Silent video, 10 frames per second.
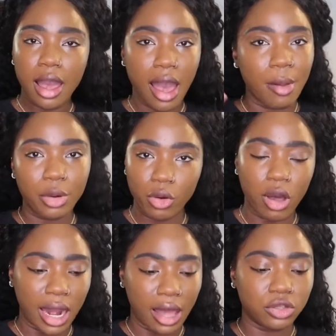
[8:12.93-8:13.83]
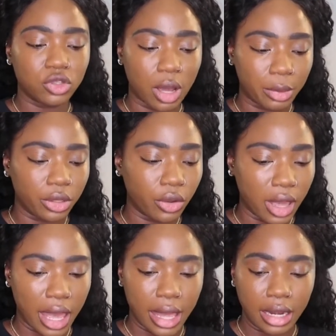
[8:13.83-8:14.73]
I'm gonna go all out. So I'm gonna go
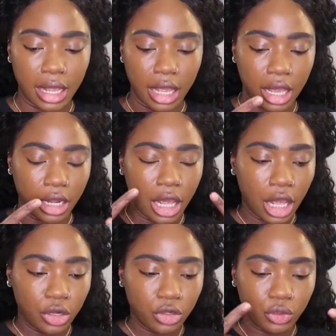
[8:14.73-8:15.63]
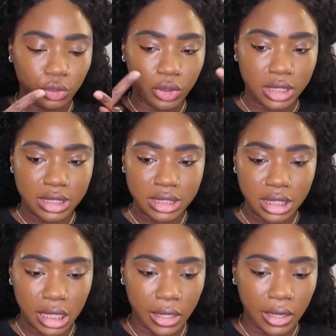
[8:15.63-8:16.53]
ahead and do
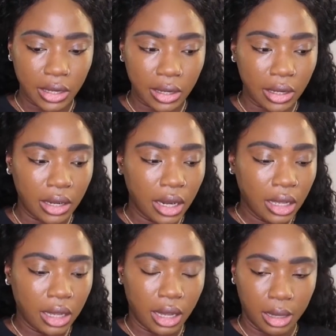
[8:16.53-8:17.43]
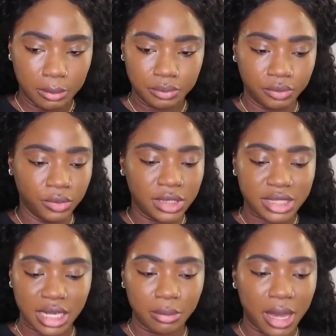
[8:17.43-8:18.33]
concealer,
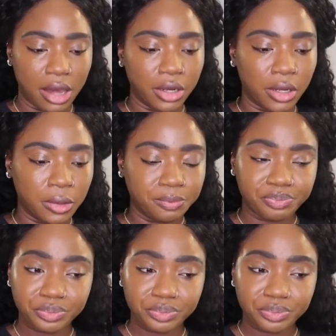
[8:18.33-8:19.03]
setting powder.